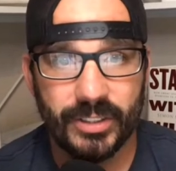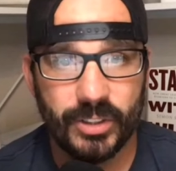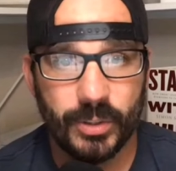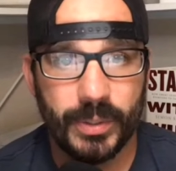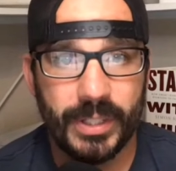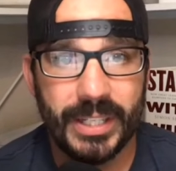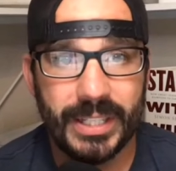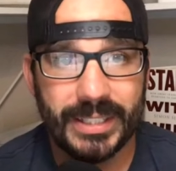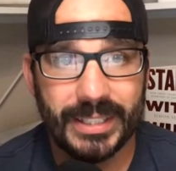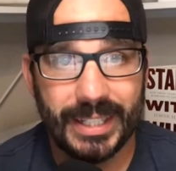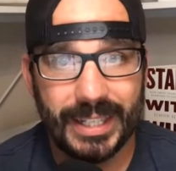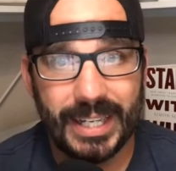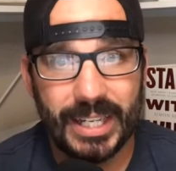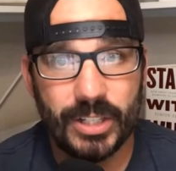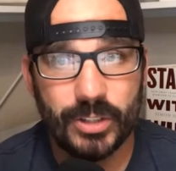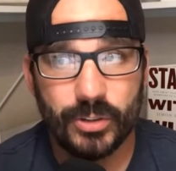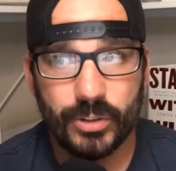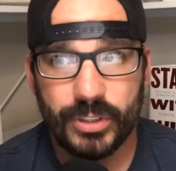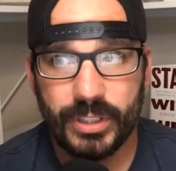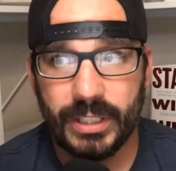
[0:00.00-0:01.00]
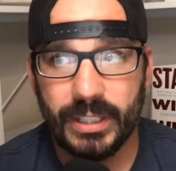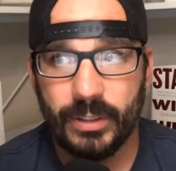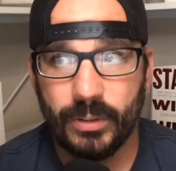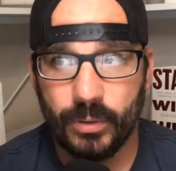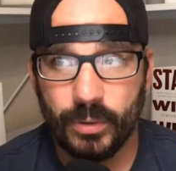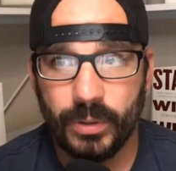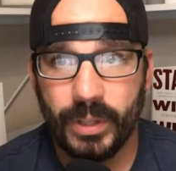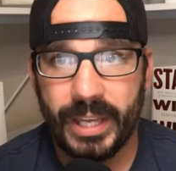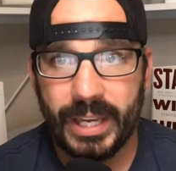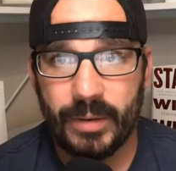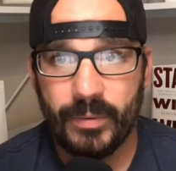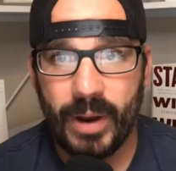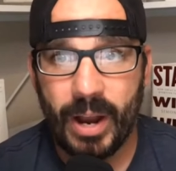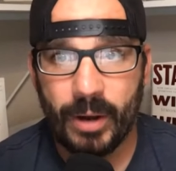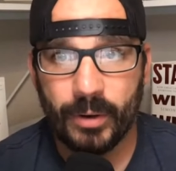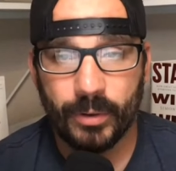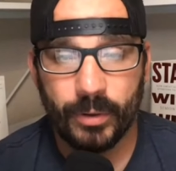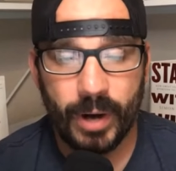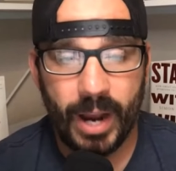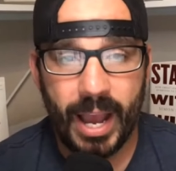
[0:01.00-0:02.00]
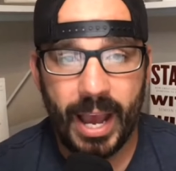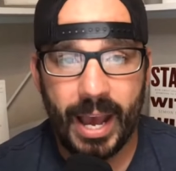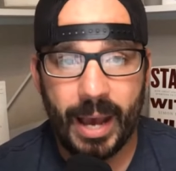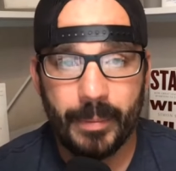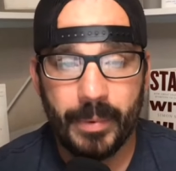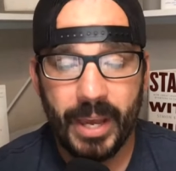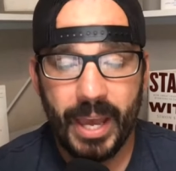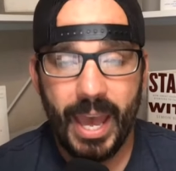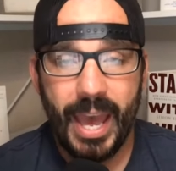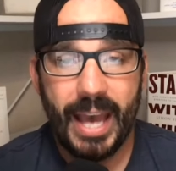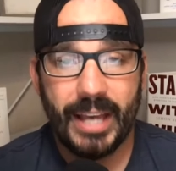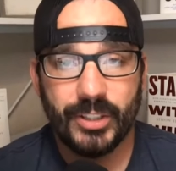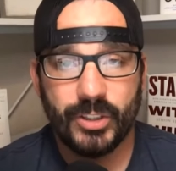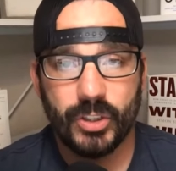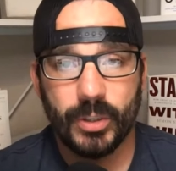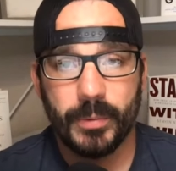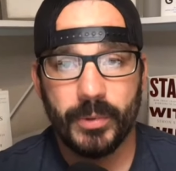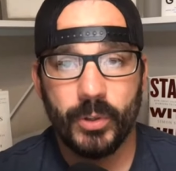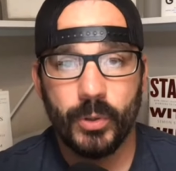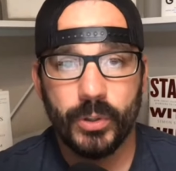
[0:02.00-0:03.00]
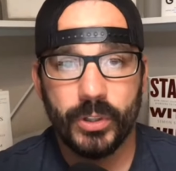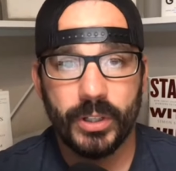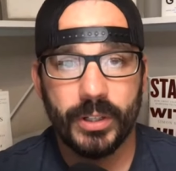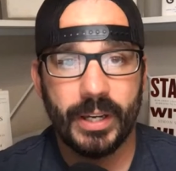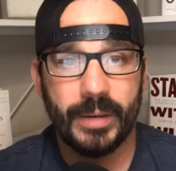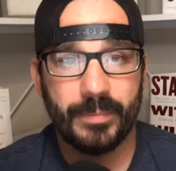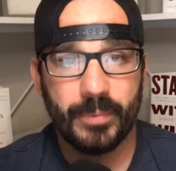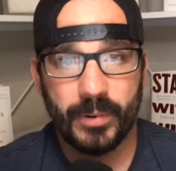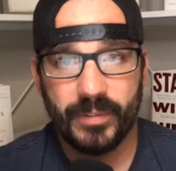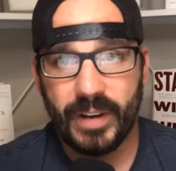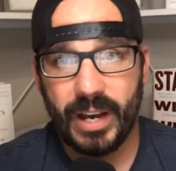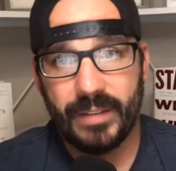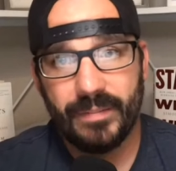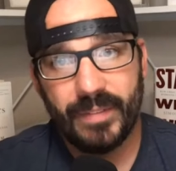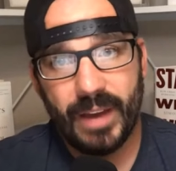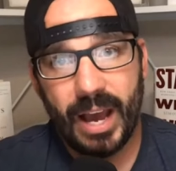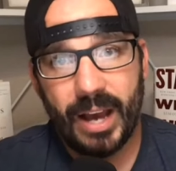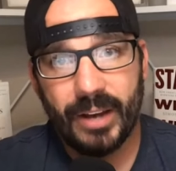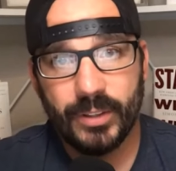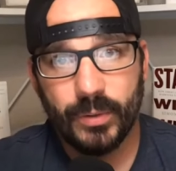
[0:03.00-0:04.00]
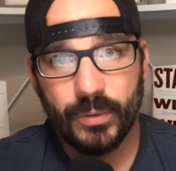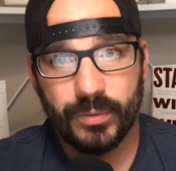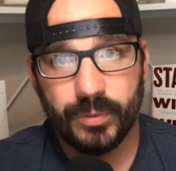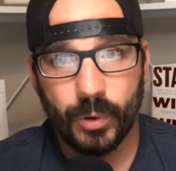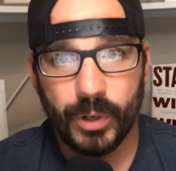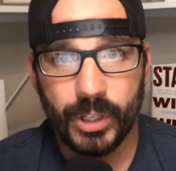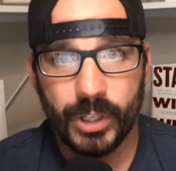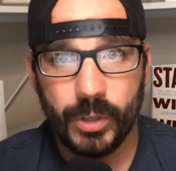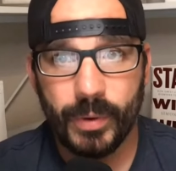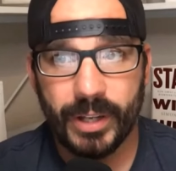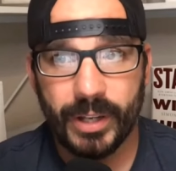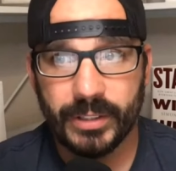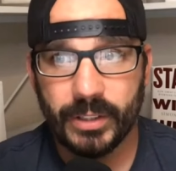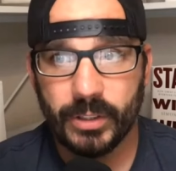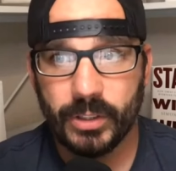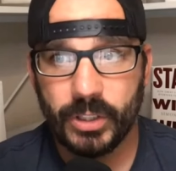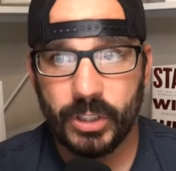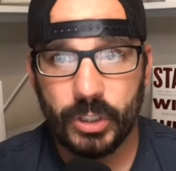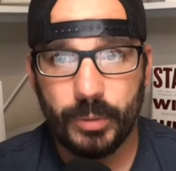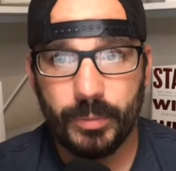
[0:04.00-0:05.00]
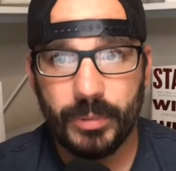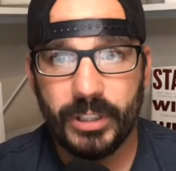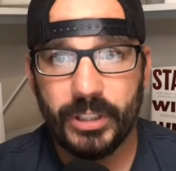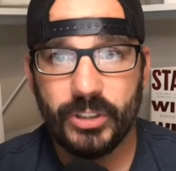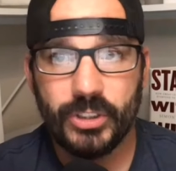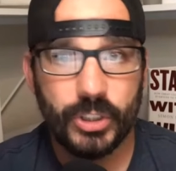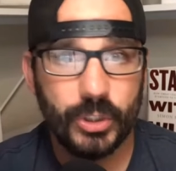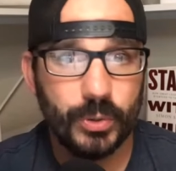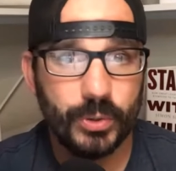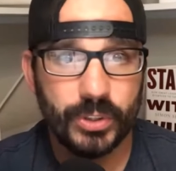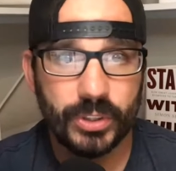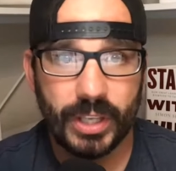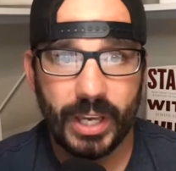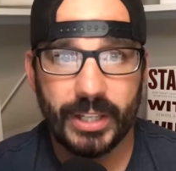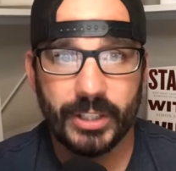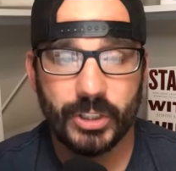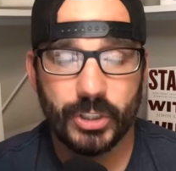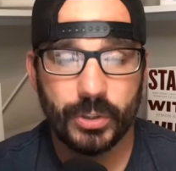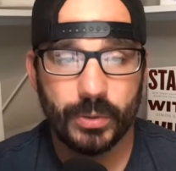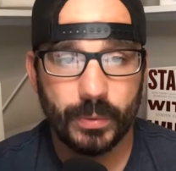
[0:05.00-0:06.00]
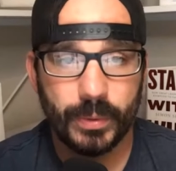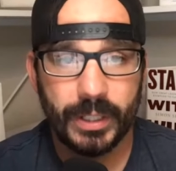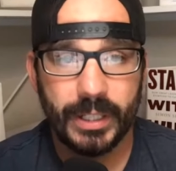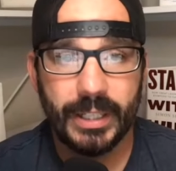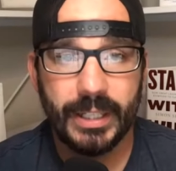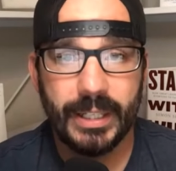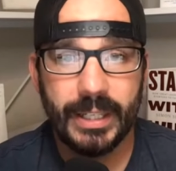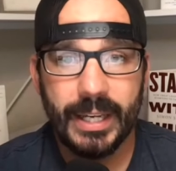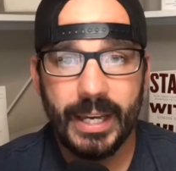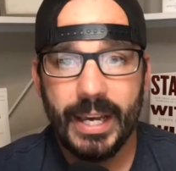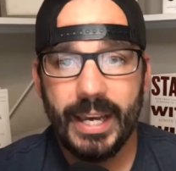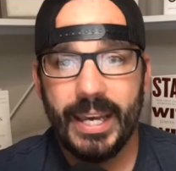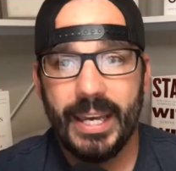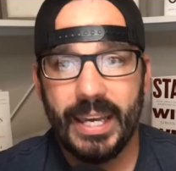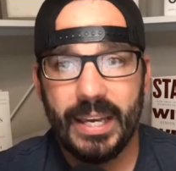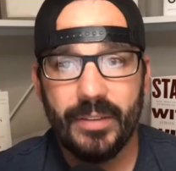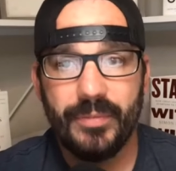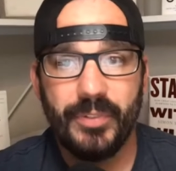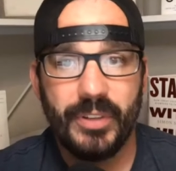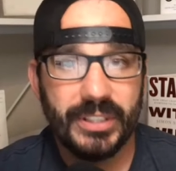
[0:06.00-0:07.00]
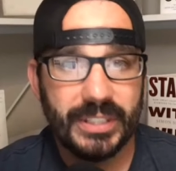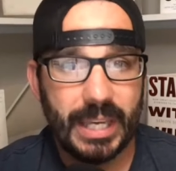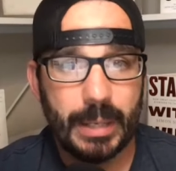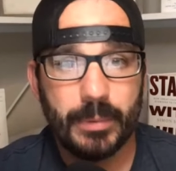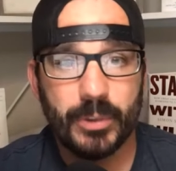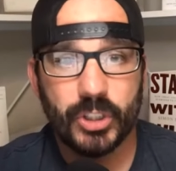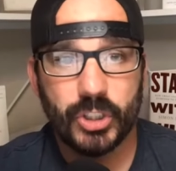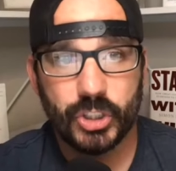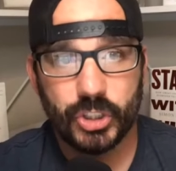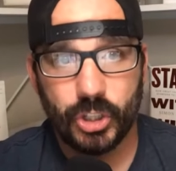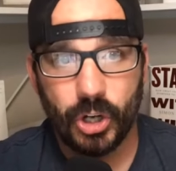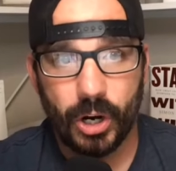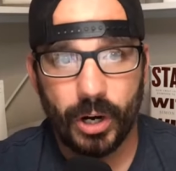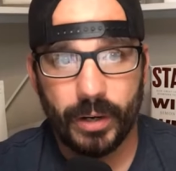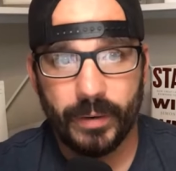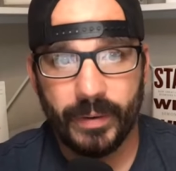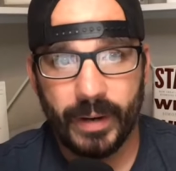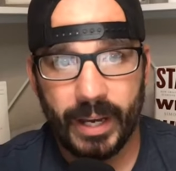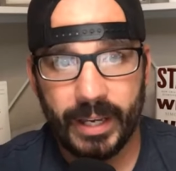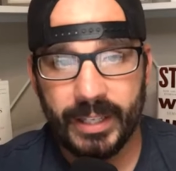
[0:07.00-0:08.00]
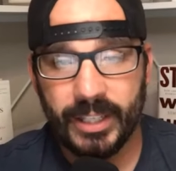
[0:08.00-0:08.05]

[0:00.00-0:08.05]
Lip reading: So he is an interesting late round grab as someone who could provide value for you as a QB 2/3 if he's able to start, right?